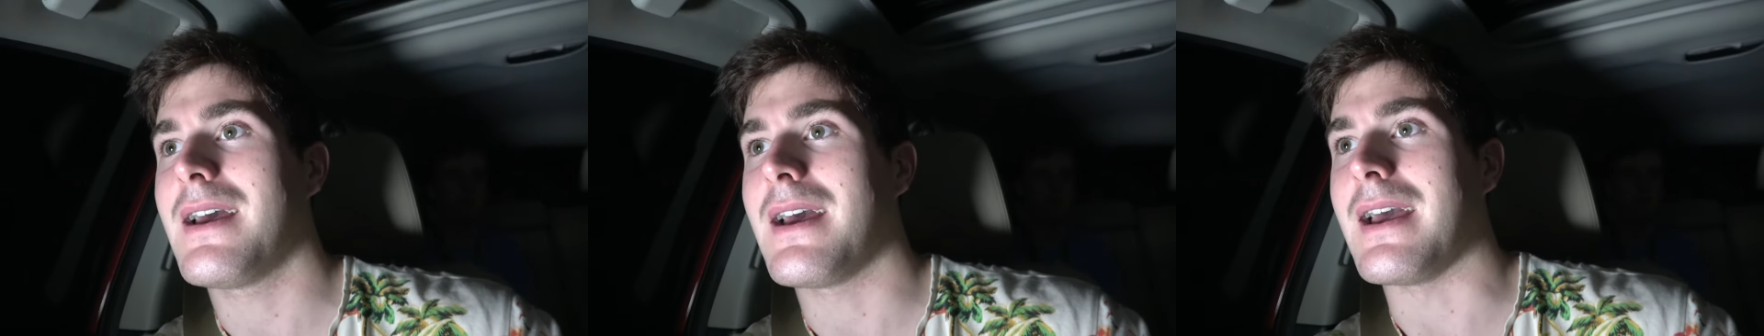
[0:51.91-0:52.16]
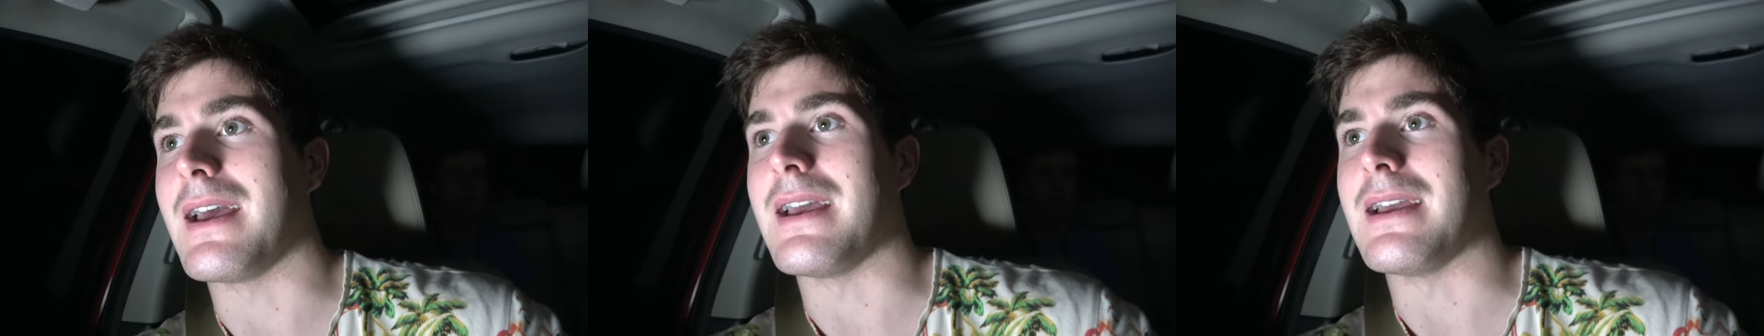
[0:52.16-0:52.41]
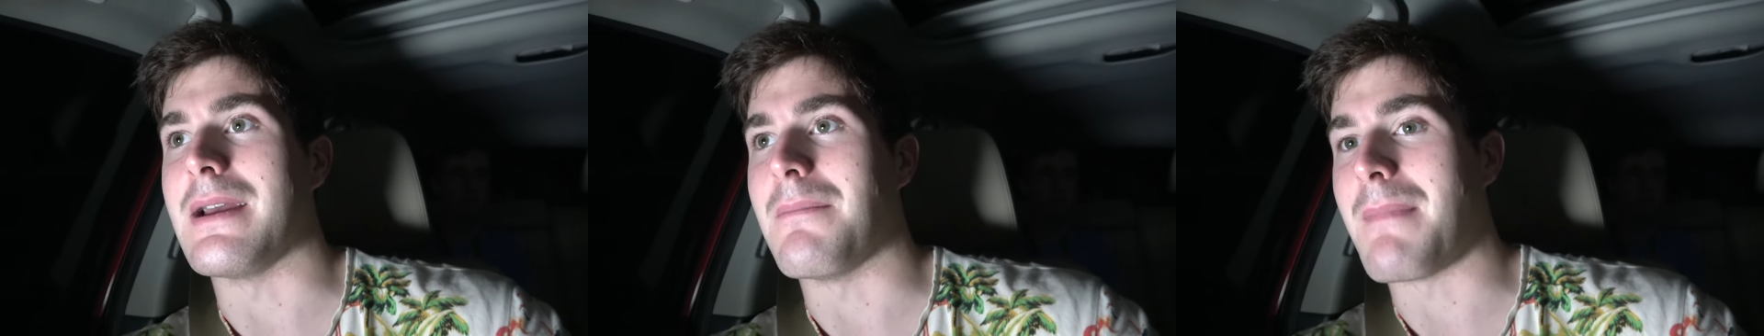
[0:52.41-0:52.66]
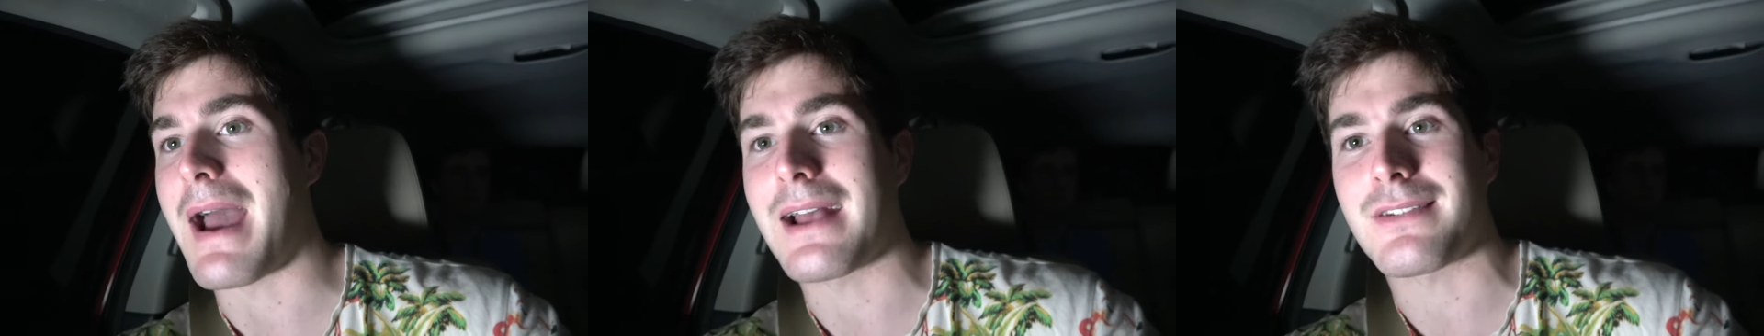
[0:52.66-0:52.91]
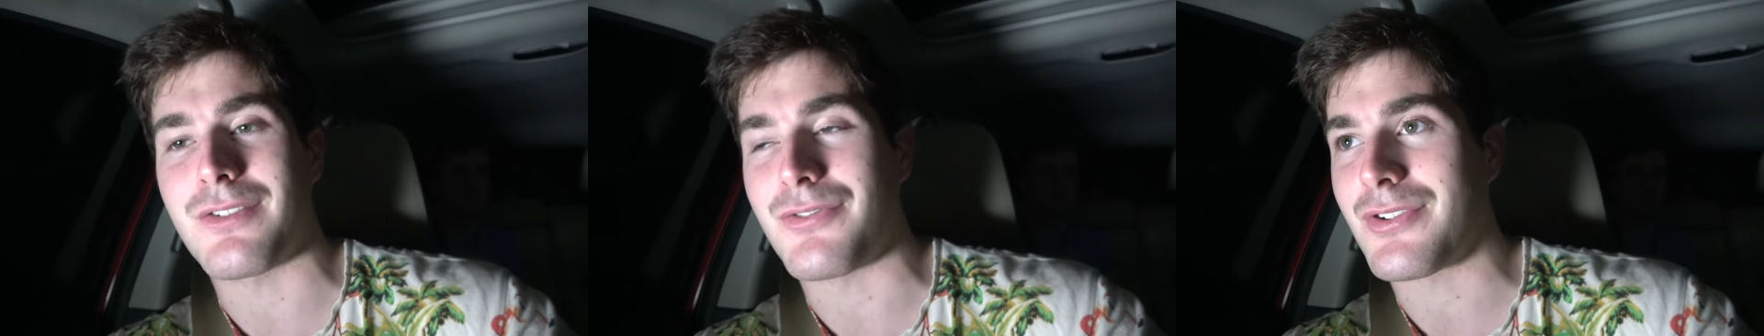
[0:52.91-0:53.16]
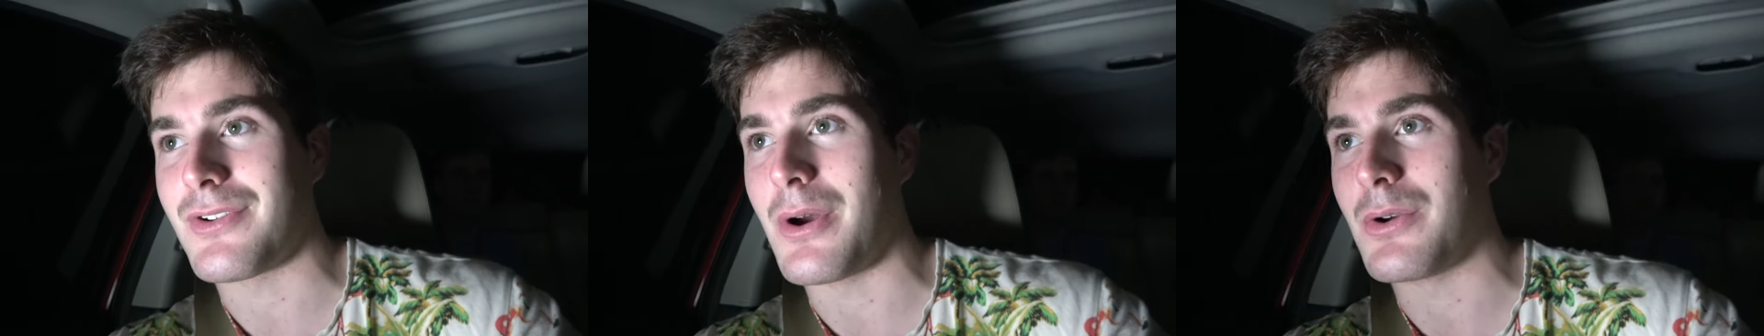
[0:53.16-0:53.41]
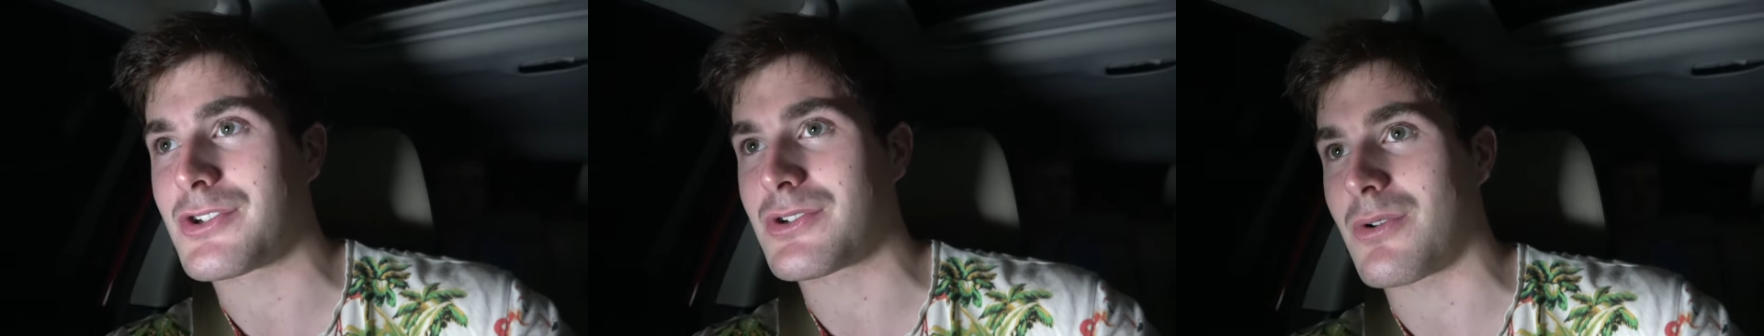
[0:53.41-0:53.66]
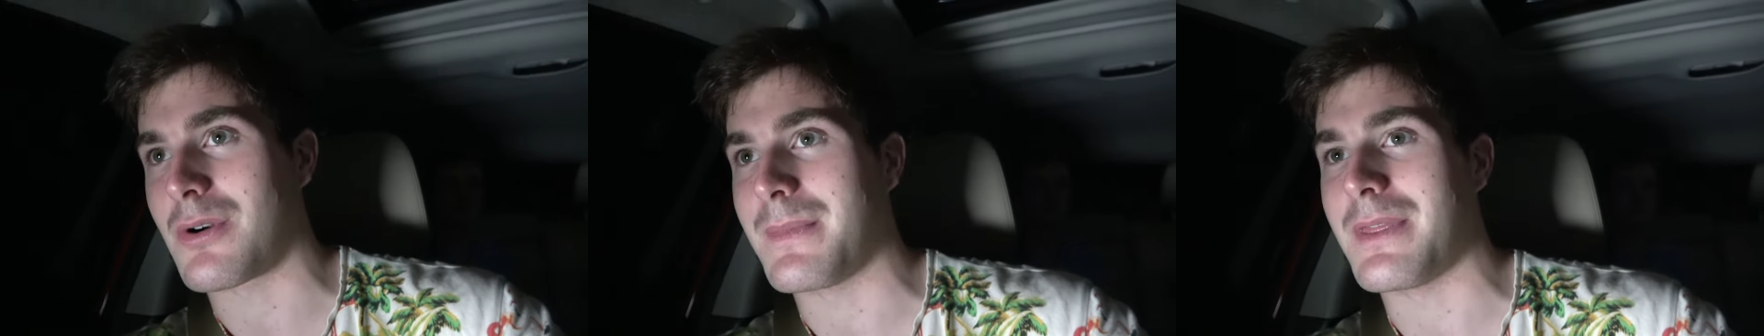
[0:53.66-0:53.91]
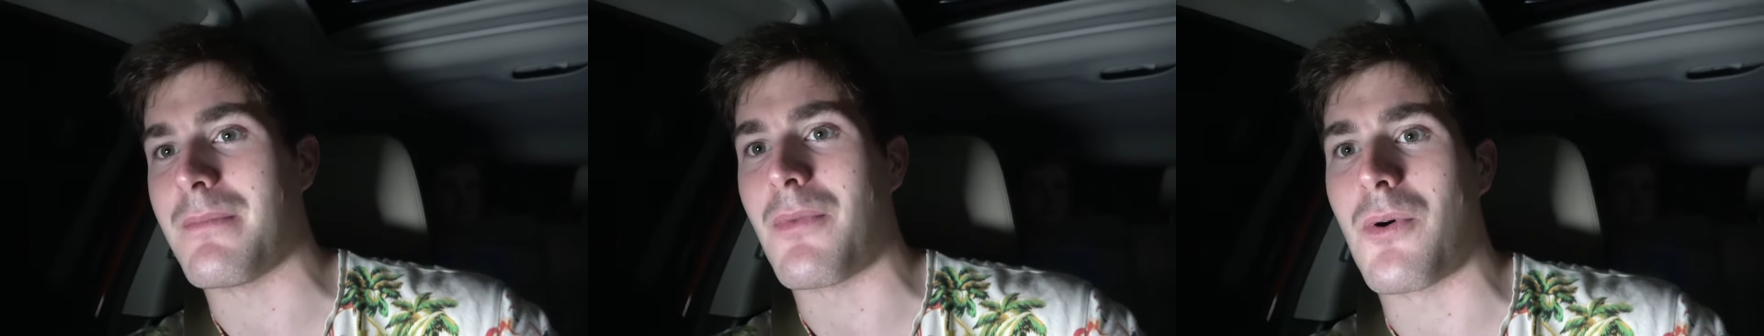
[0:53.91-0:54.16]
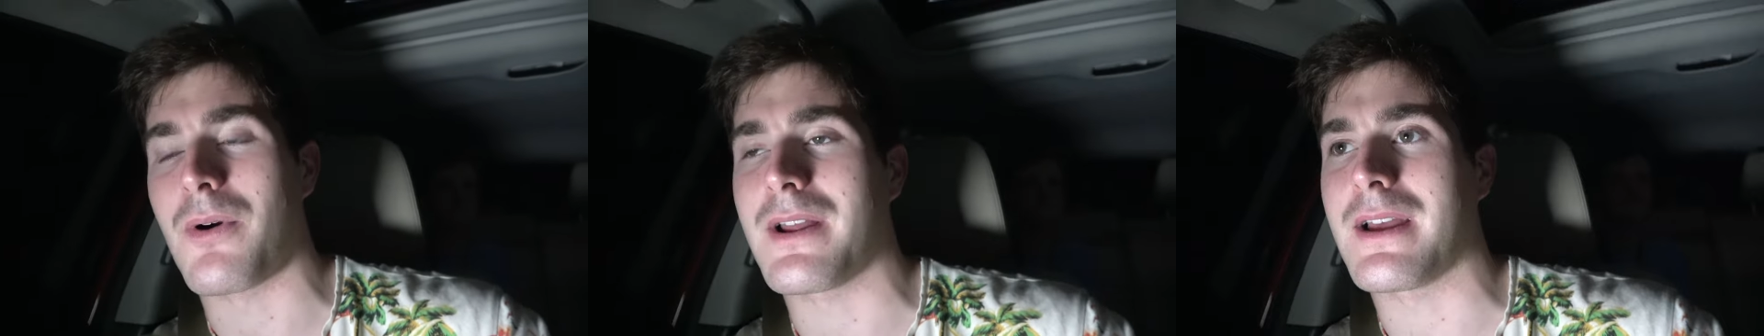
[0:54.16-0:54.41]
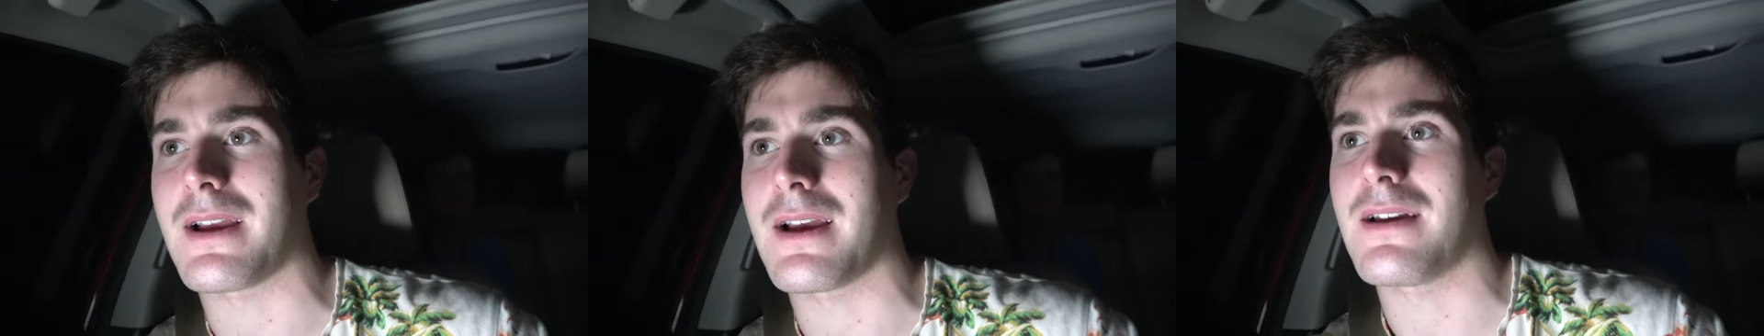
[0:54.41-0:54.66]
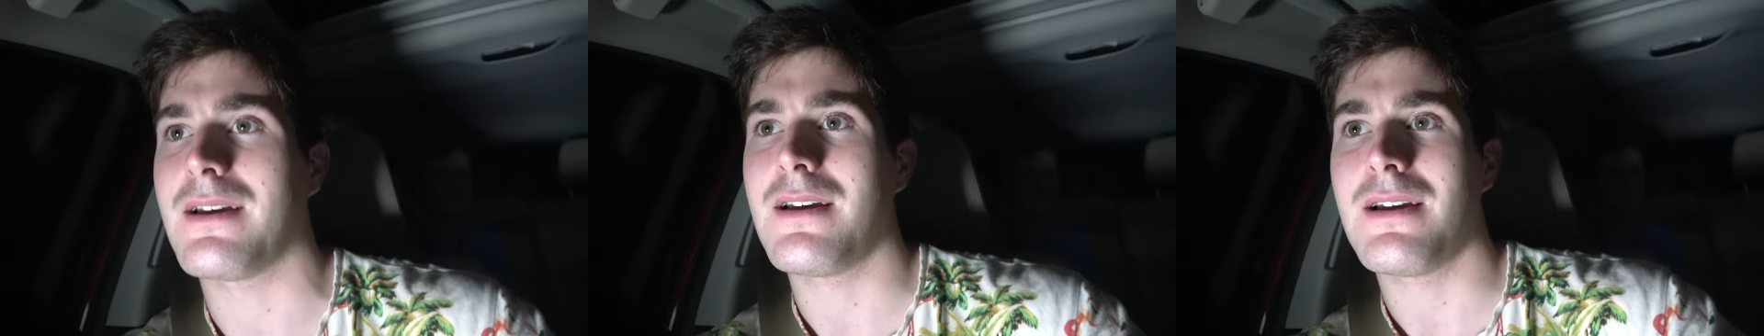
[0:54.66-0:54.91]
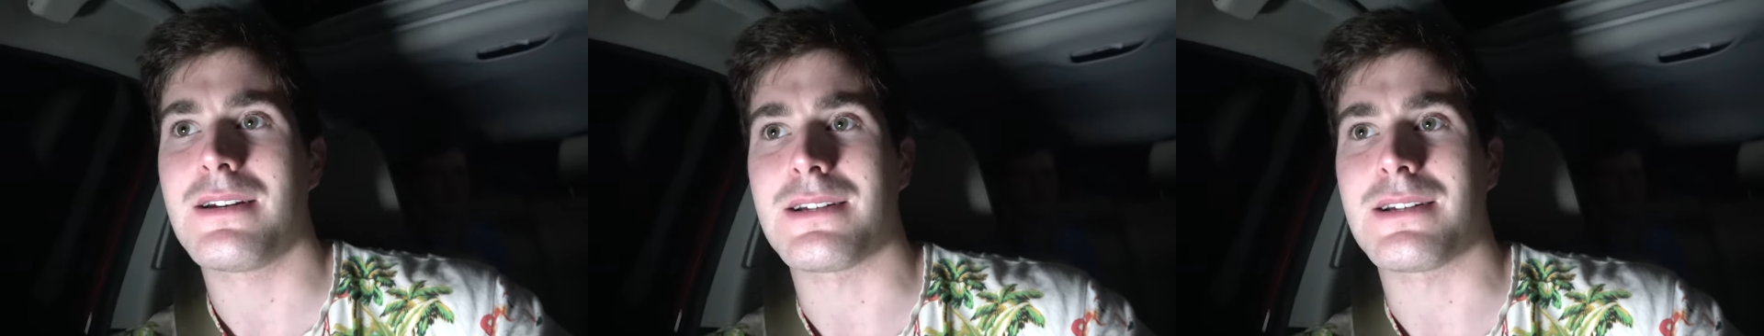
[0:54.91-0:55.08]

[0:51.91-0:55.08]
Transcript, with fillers: a massive snowstorm in the morning,